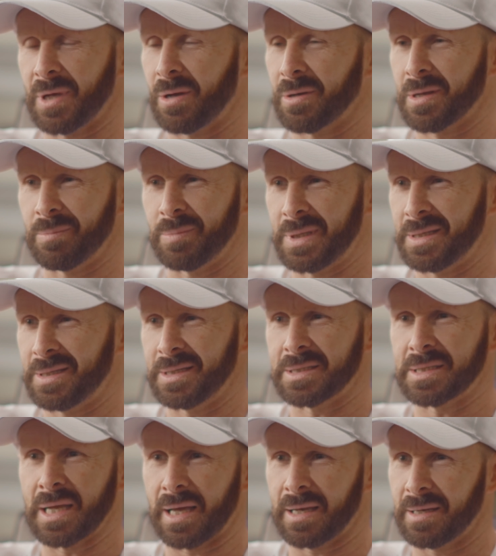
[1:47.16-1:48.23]

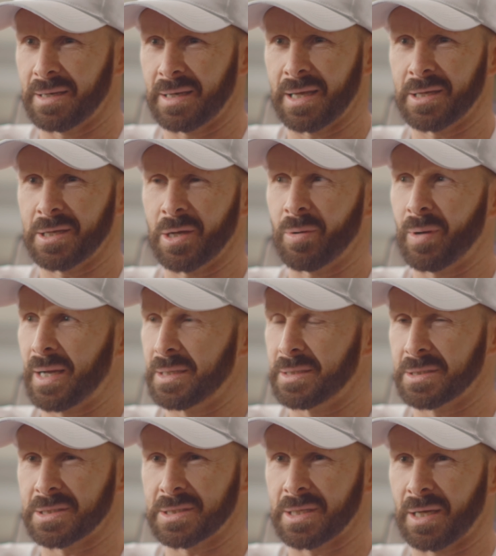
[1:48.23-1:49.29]
Archimedes, Galileo,
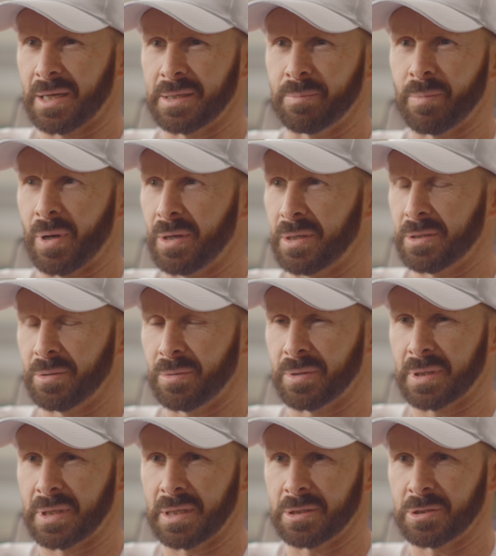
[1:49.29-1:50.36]
Einstein, Martin
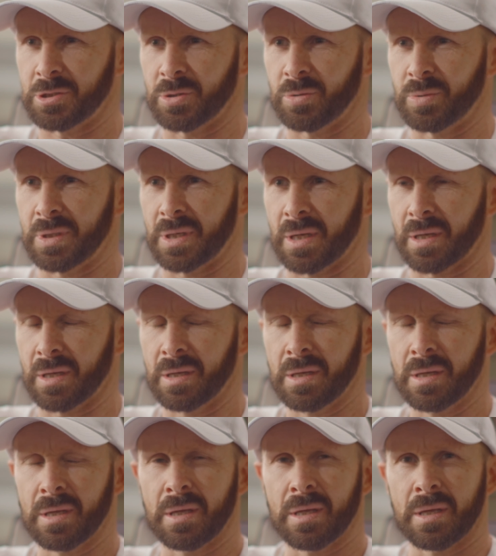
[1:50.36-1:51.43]
Luther King Jr.,
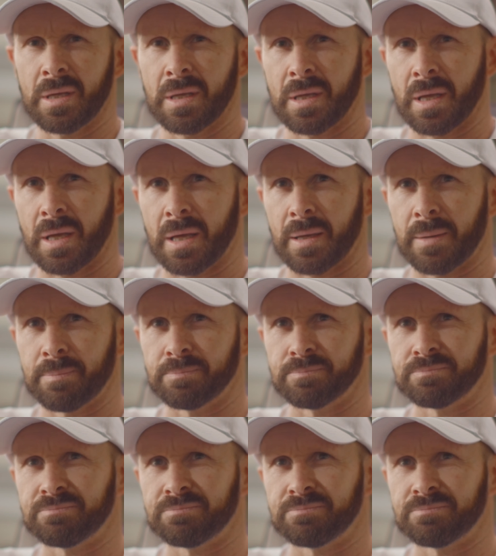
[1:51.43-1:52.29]
um,